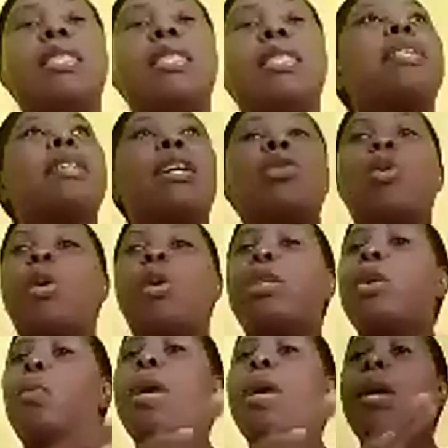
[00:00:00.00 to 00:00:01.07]
things aren't
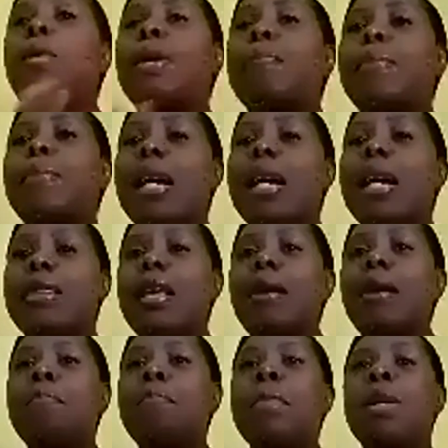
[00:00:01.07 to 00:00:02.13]
going the way we planned
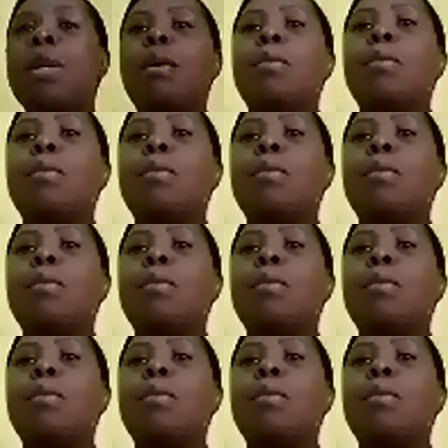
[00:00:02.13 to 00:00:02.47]
them.